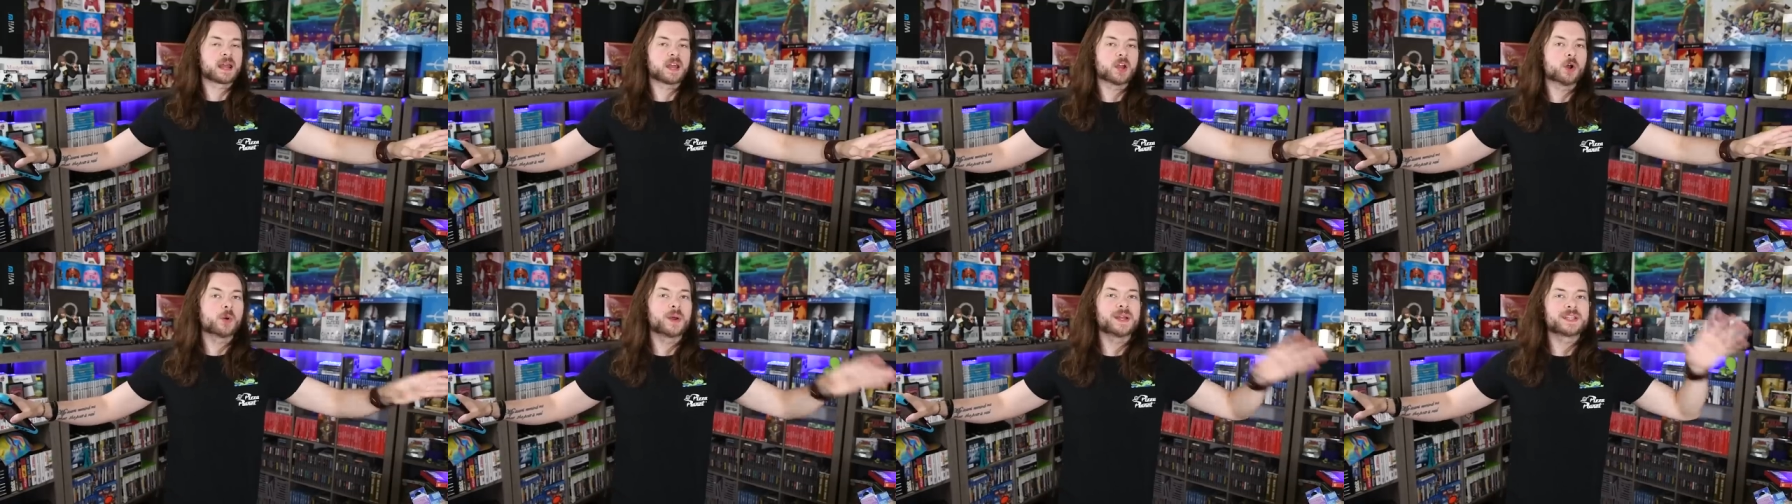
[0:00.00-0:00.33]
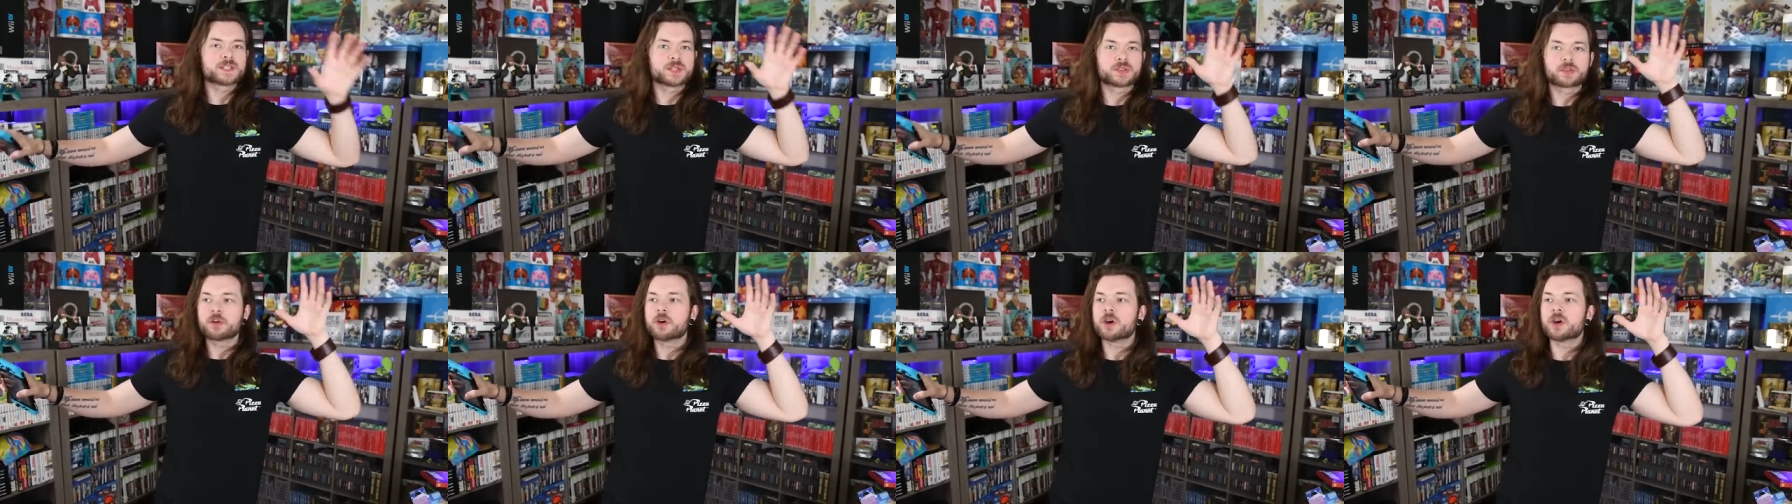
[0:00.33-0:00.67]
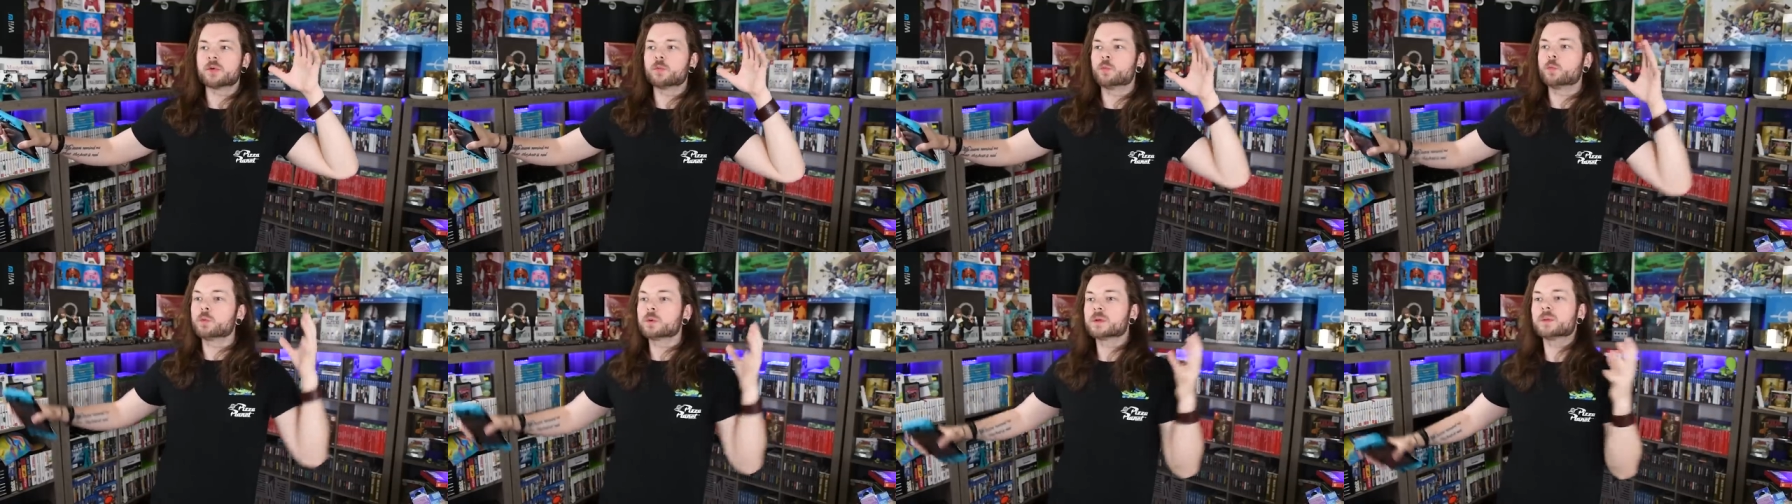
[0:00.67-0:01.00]
I always
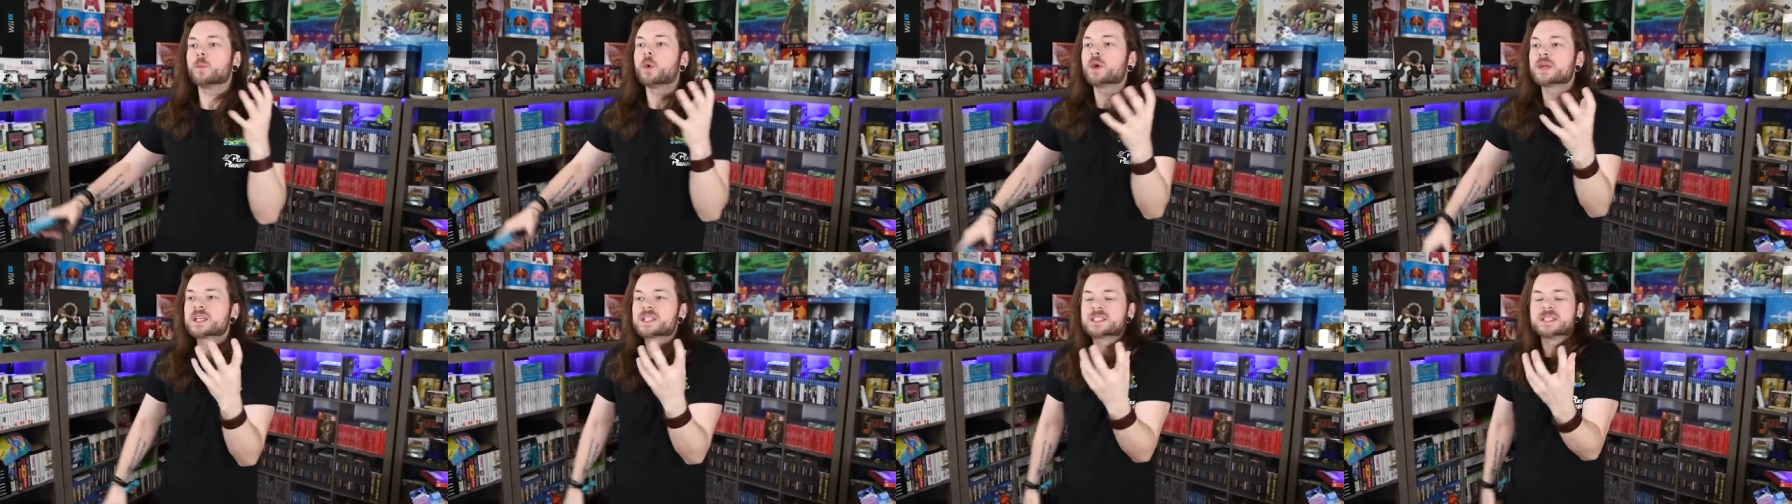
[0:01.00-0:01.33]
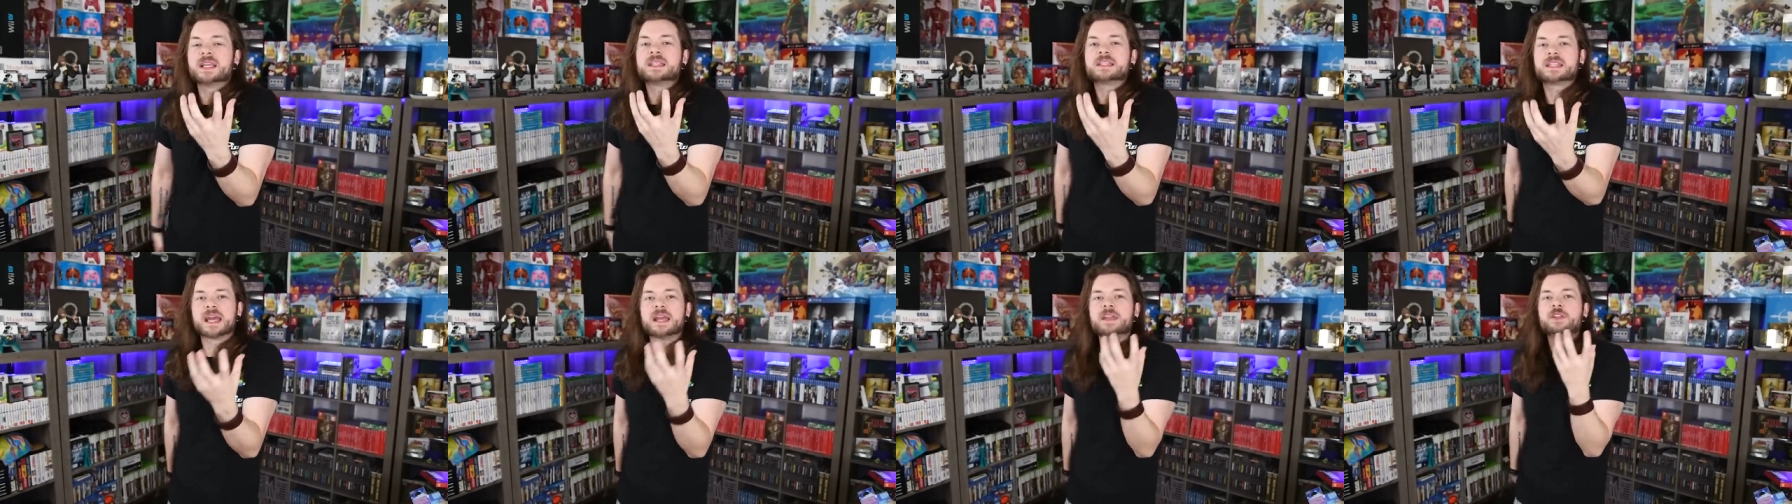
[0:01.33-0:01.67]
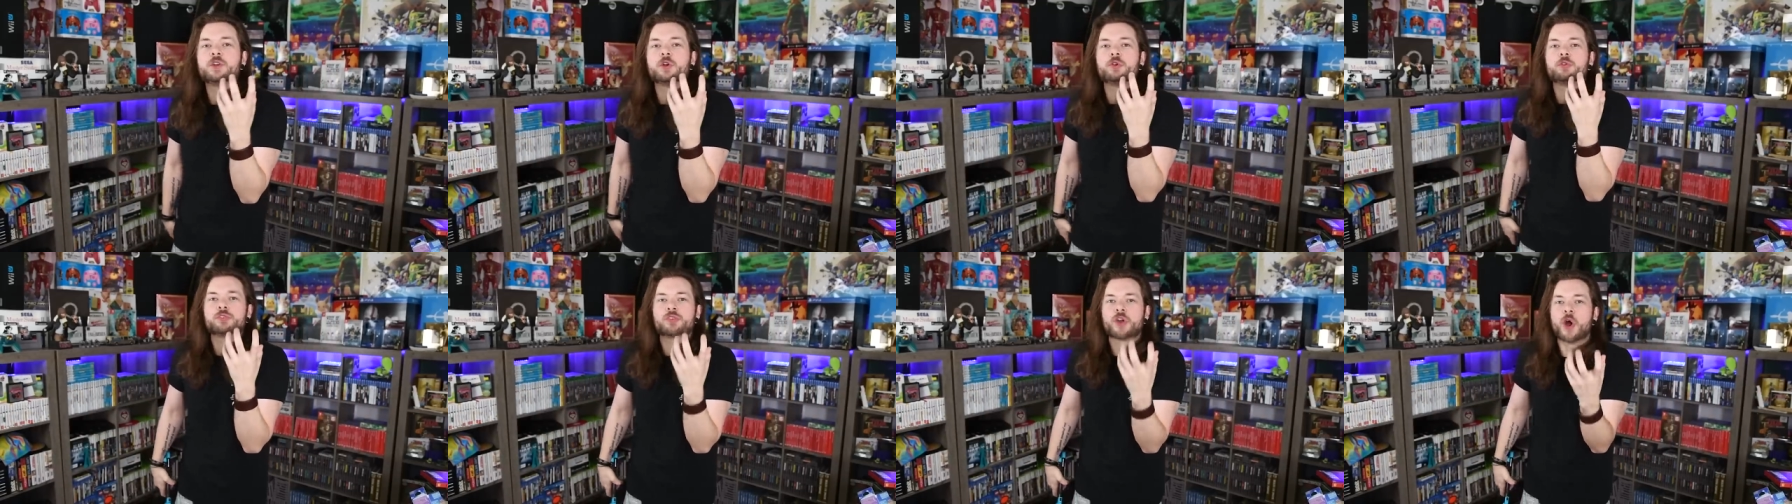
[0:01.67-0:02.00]
thought, what is
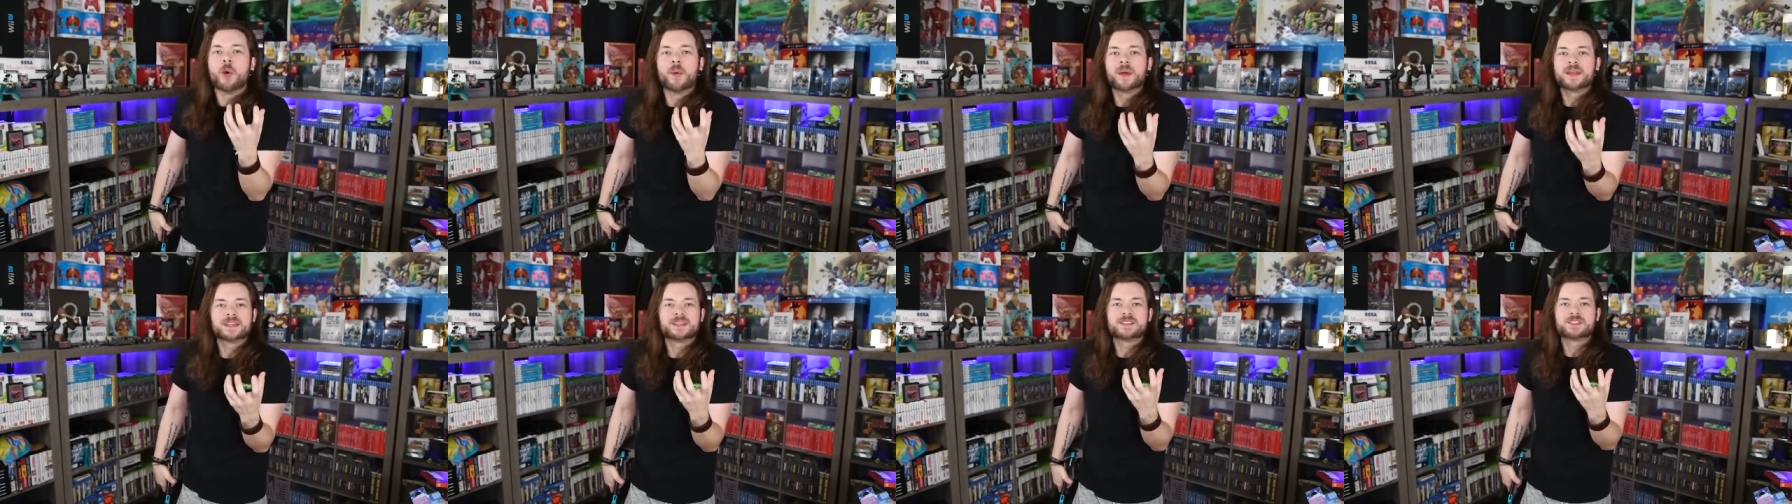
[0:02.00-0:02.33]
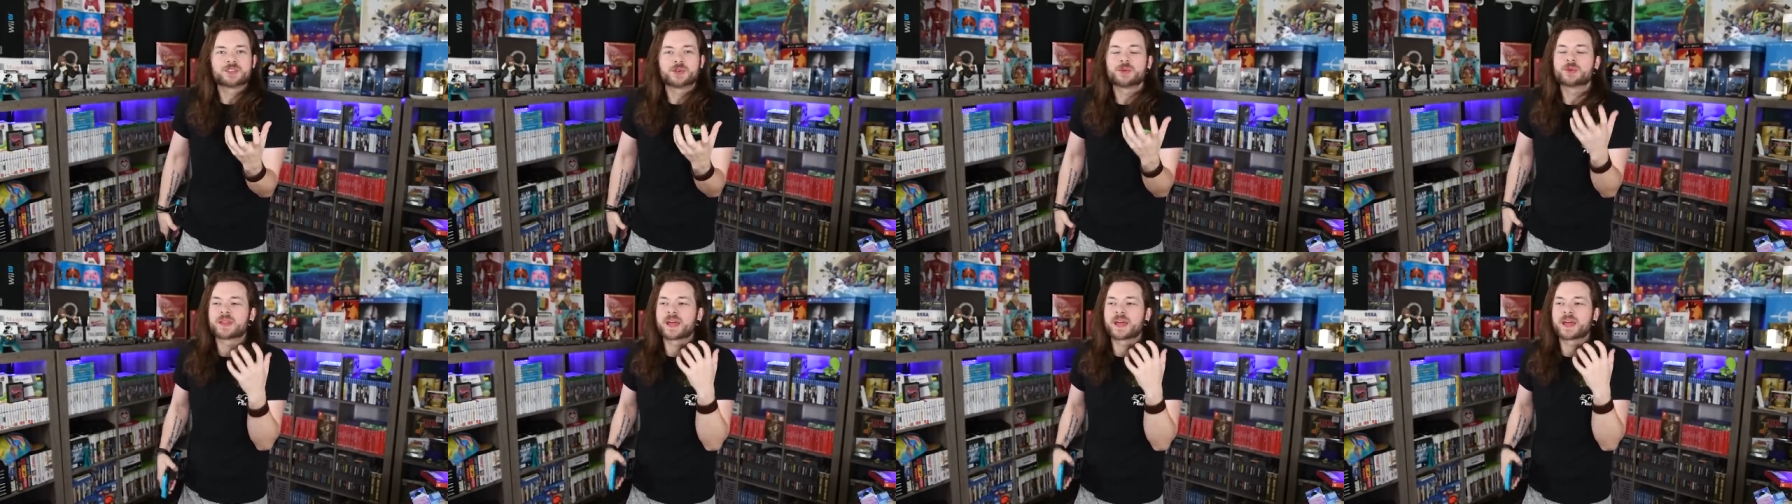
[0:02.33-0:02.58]
Nintendo going to do?